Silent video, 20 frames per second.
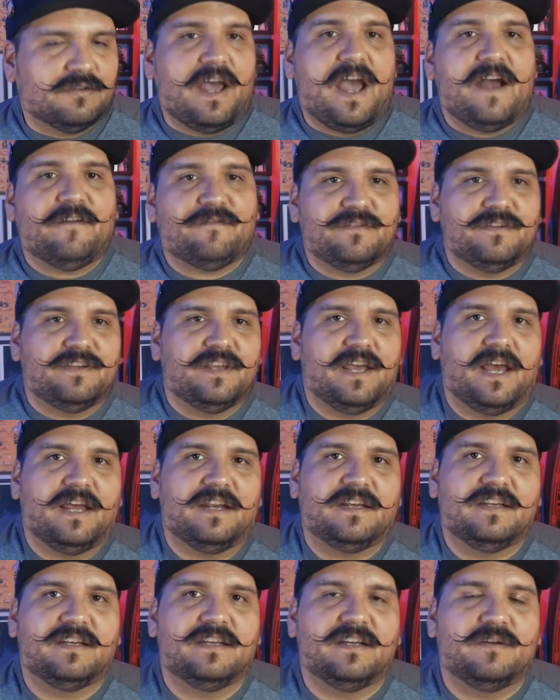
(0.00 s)
So after
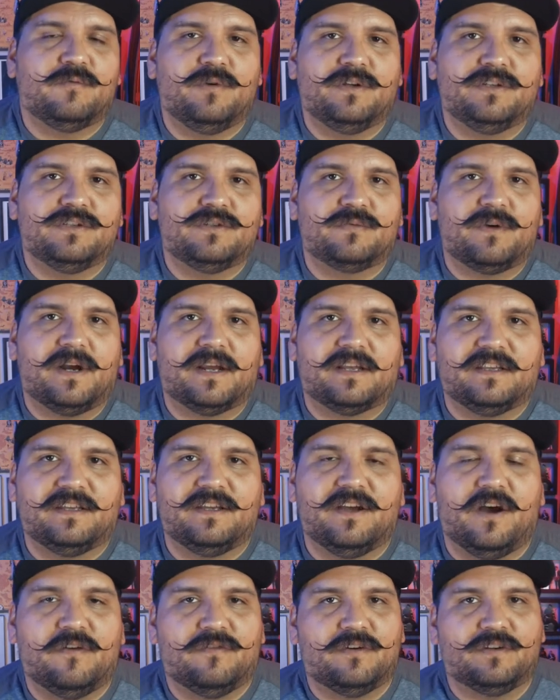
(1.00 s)
that, went
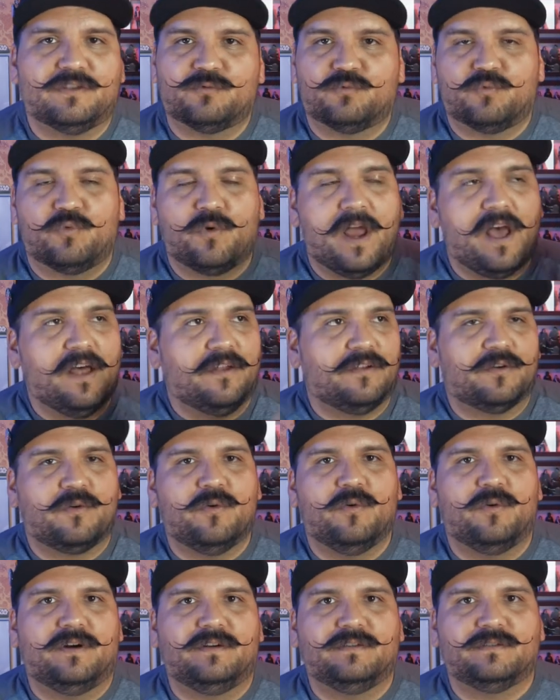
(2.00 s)
directly over. It's round the
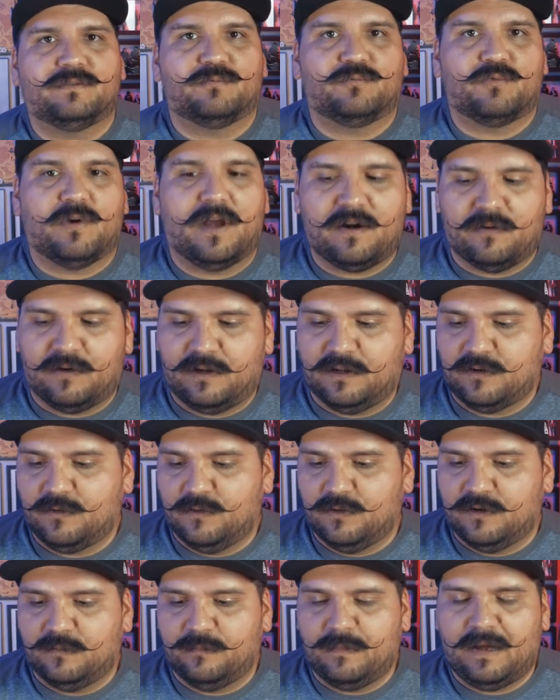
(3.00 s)
corner. It's right around the
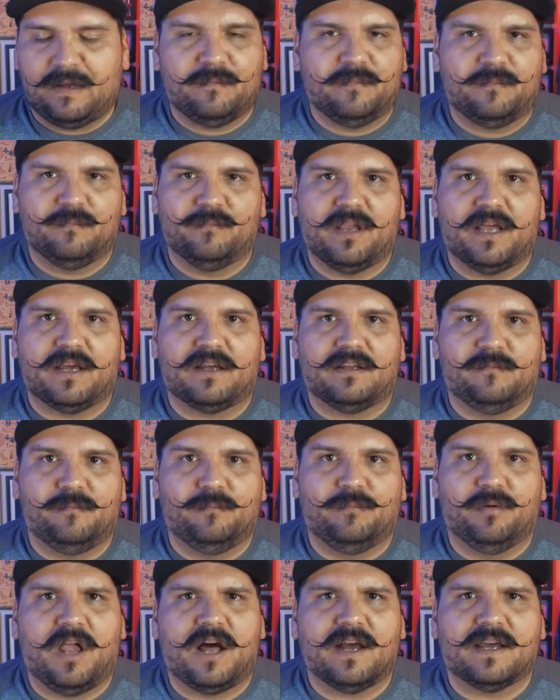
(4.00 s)
corner, by black,
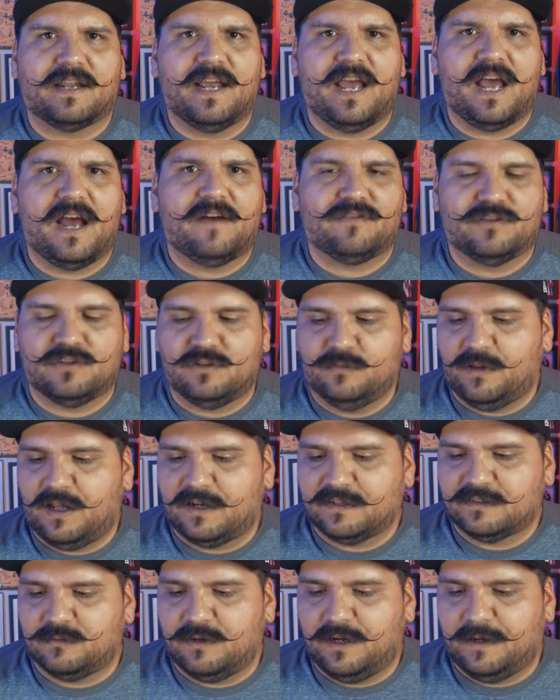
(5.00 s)
block and a half or two
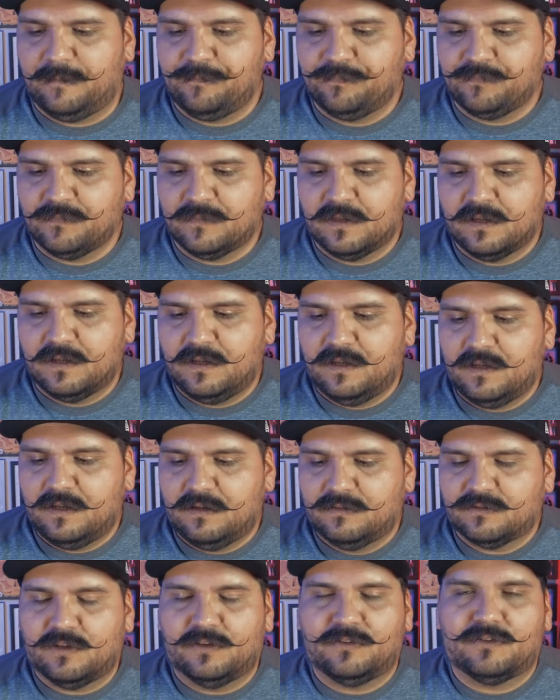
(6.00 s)
blocks away.
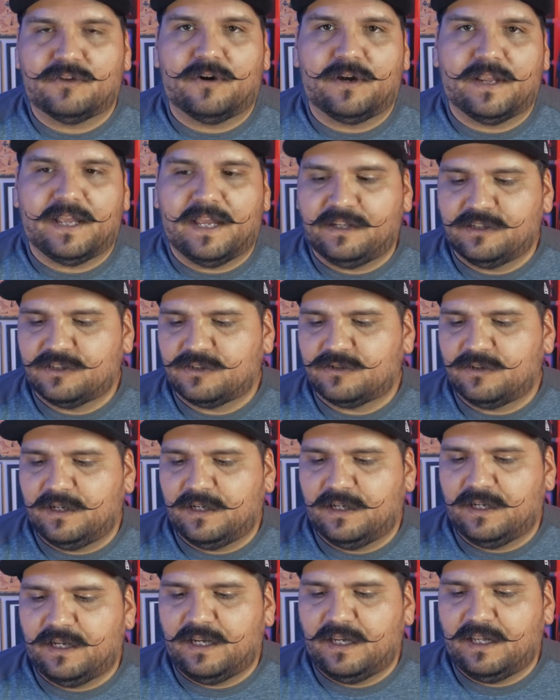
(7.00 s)
It was on thirty-eighth
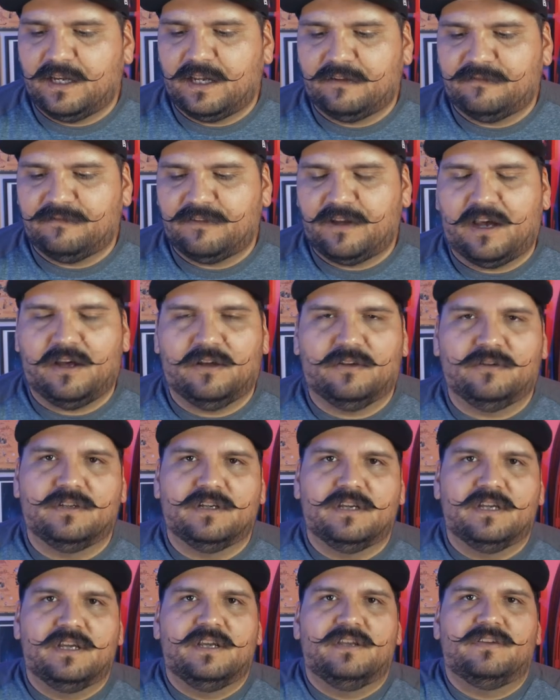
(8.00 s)
street, and I
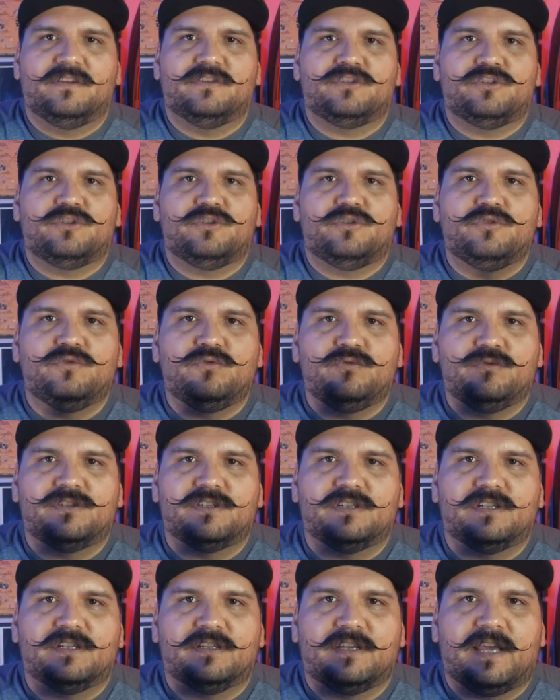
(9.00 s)
found this
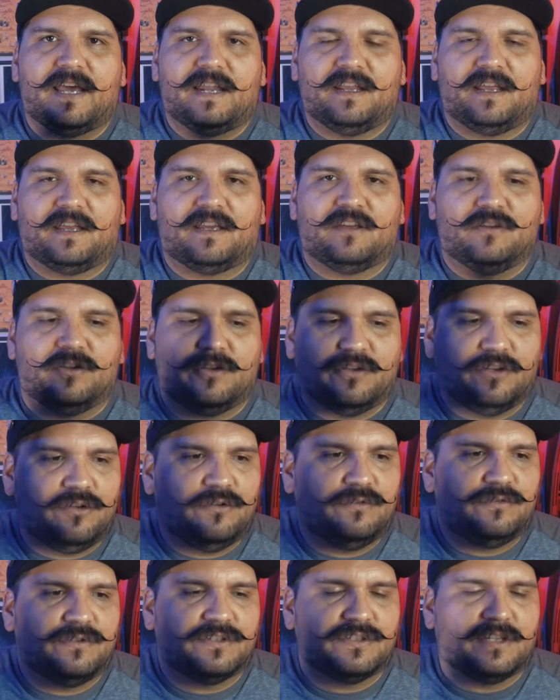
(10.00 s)
huge, it had a
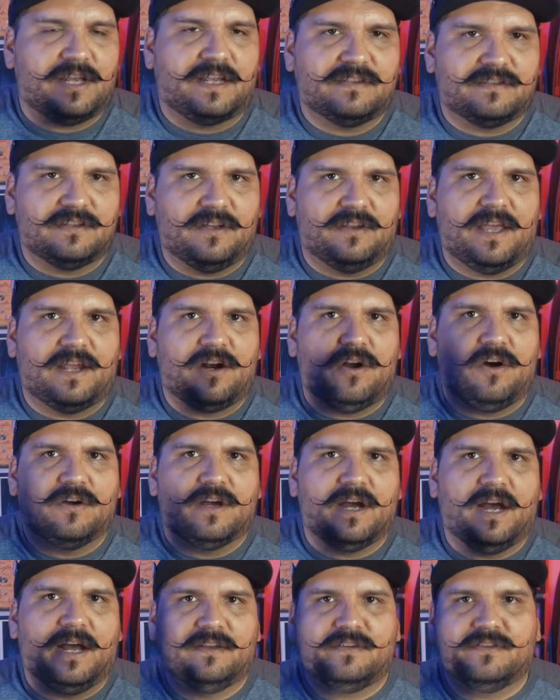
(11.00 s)
huge estate sale. They had
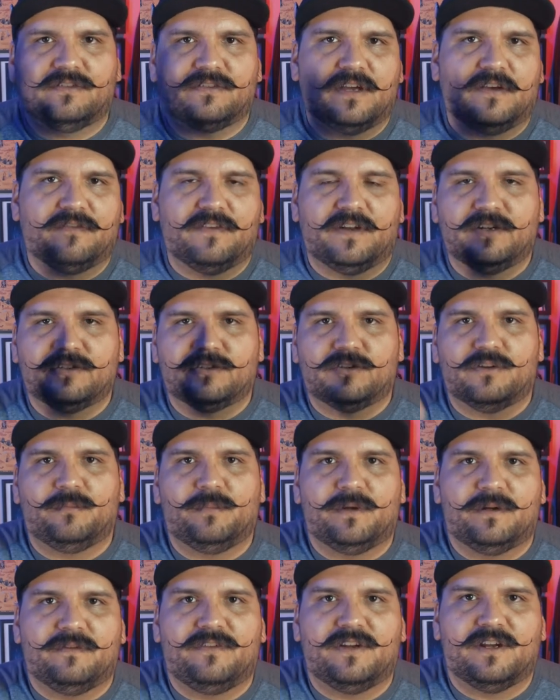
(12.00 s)
all kinds of stuff, and there's a
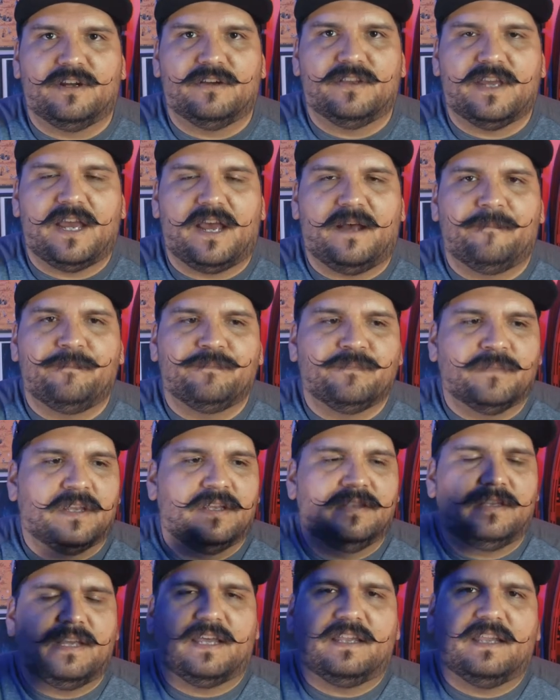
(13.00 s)
little bit of video of that.
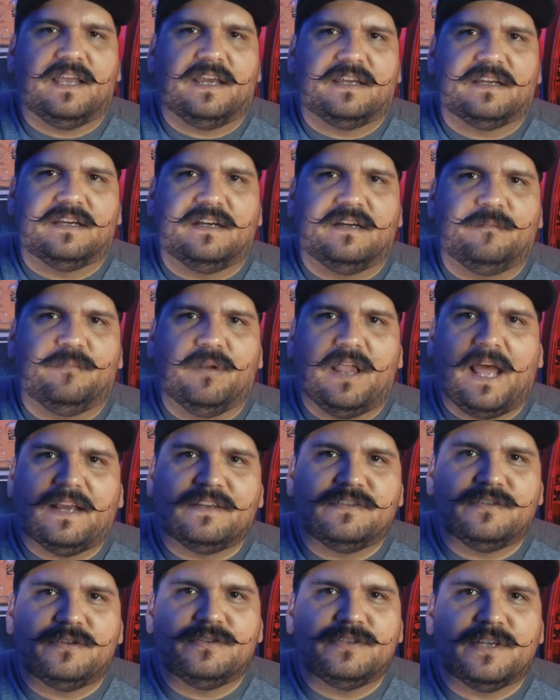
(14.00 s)
They had like uh,
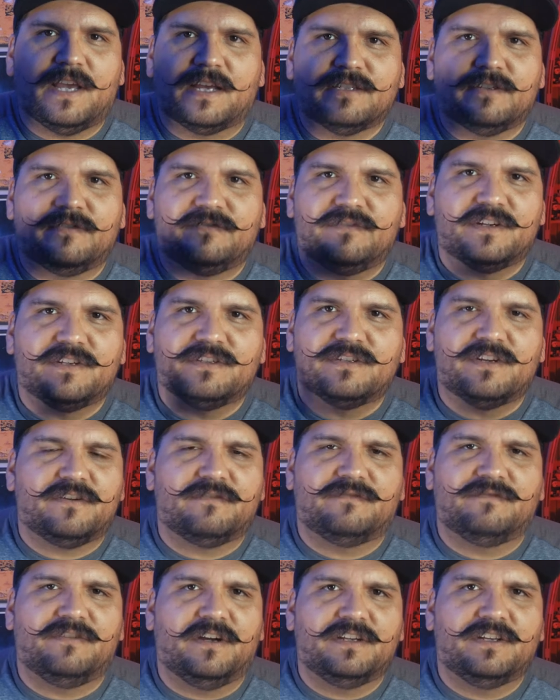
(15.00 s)
Black Series action figures
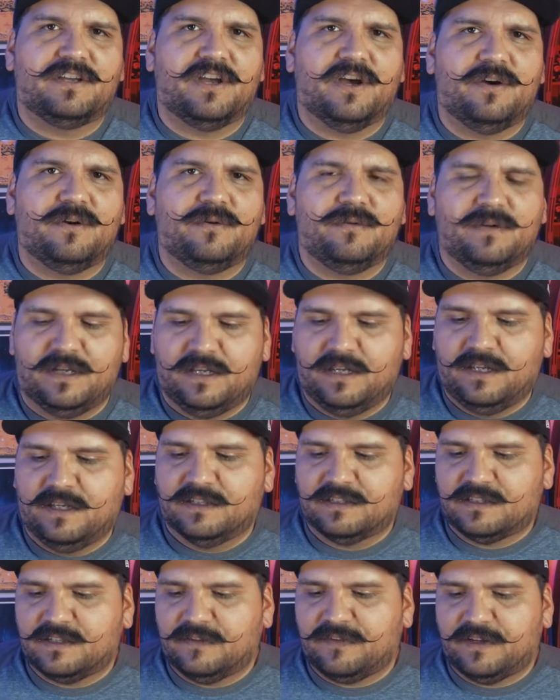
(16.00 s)
there, Funko,
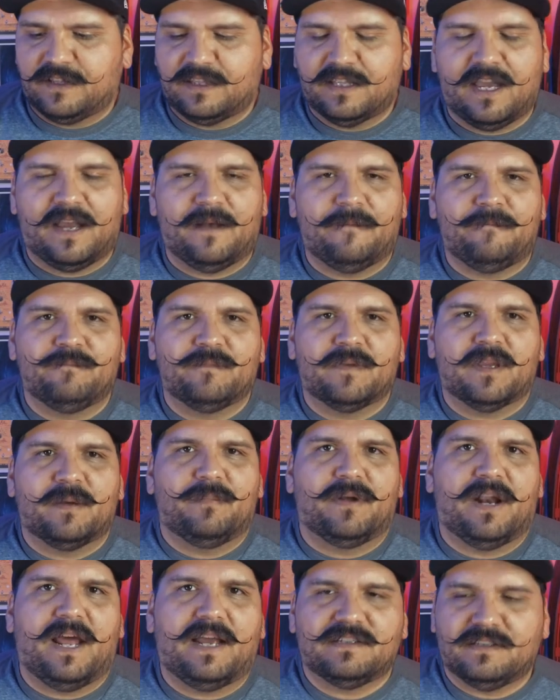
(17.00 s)
stuff like that.
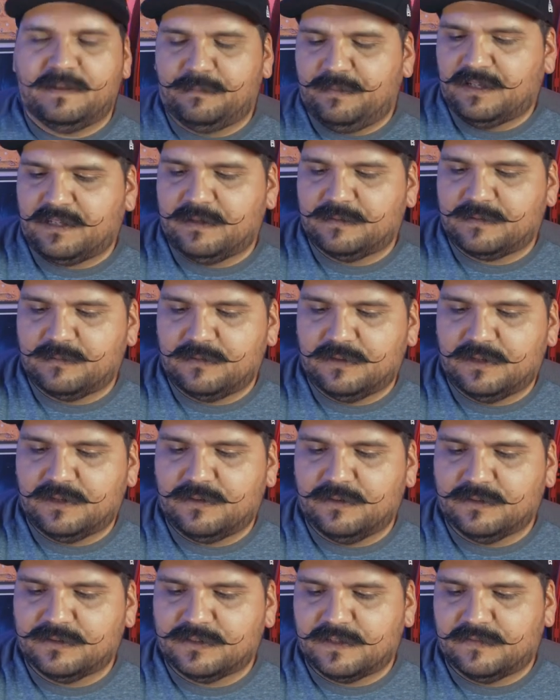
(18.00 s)
But I actually picked up some
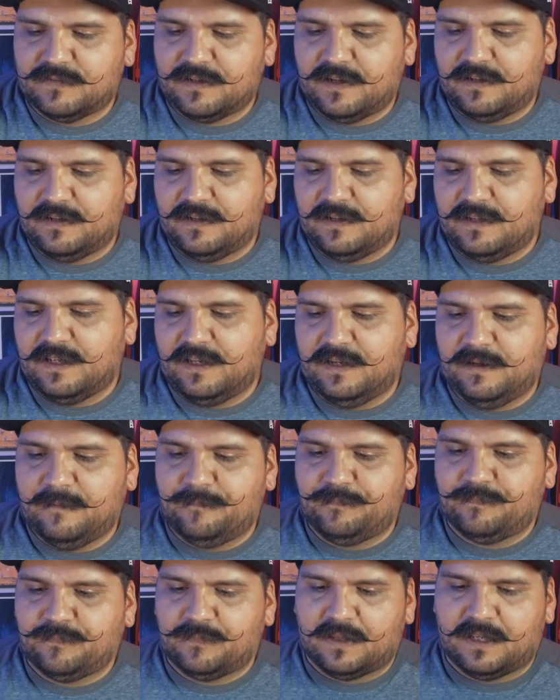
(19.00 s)
really cool stuff that
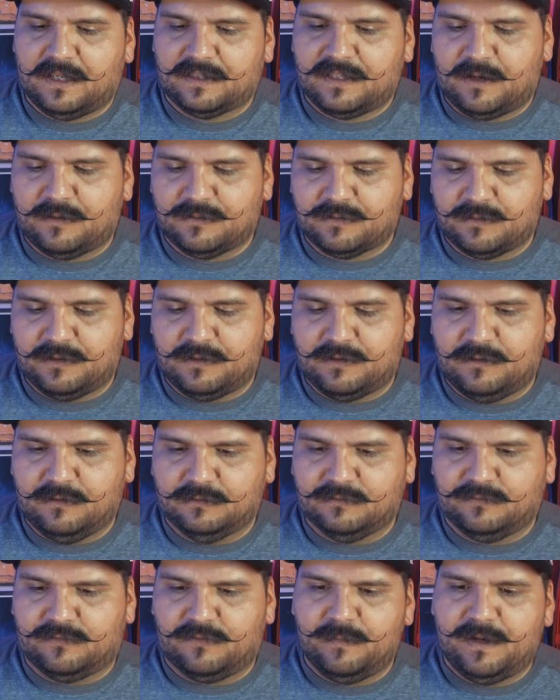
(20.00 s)
um, I thought was really
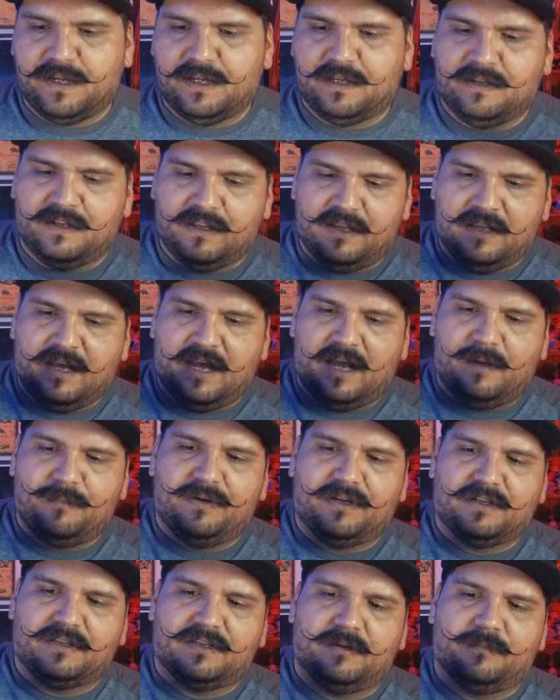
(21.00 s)
cool for me. I
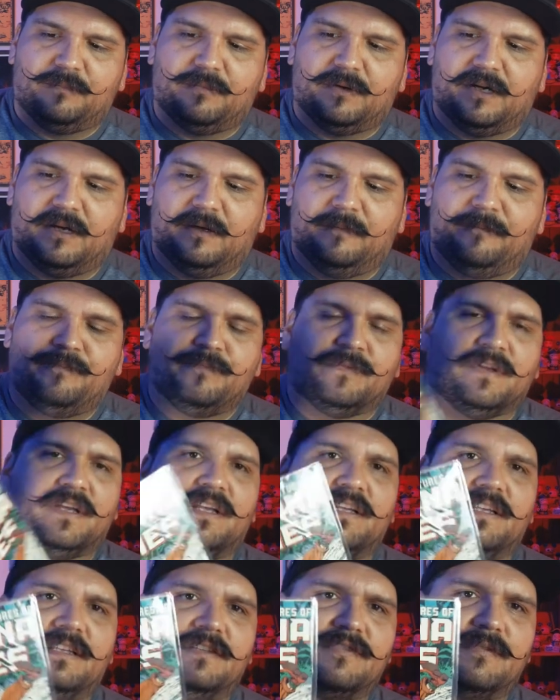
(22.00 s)
picked up uh,
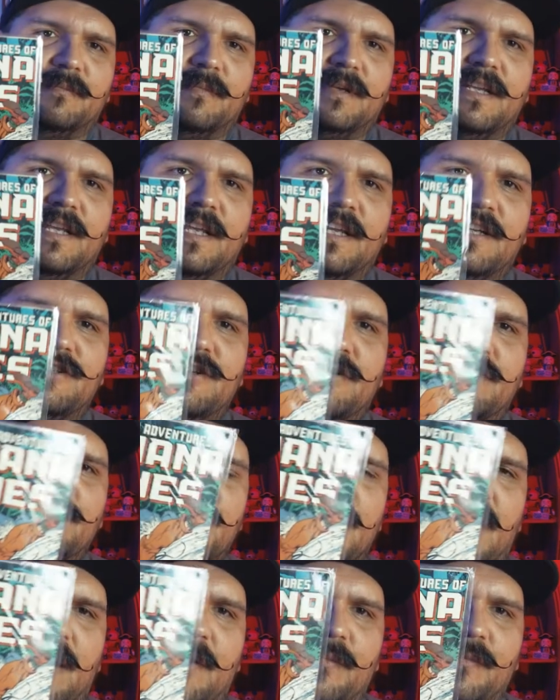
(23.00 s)
some Indiana
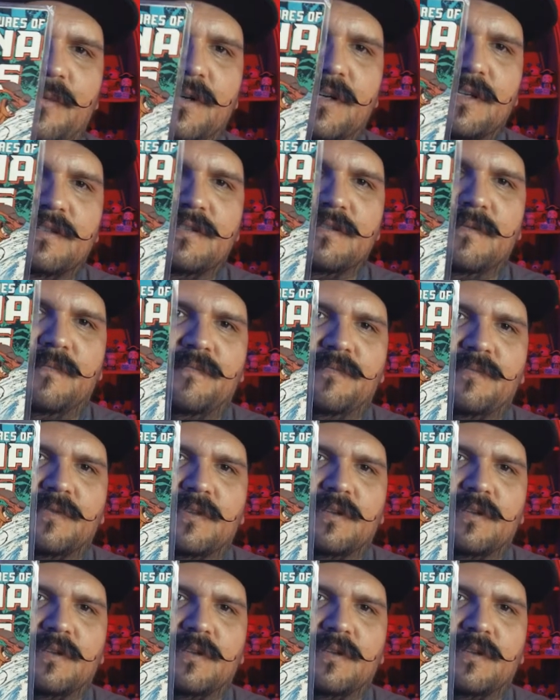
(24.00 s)
Jones comic books,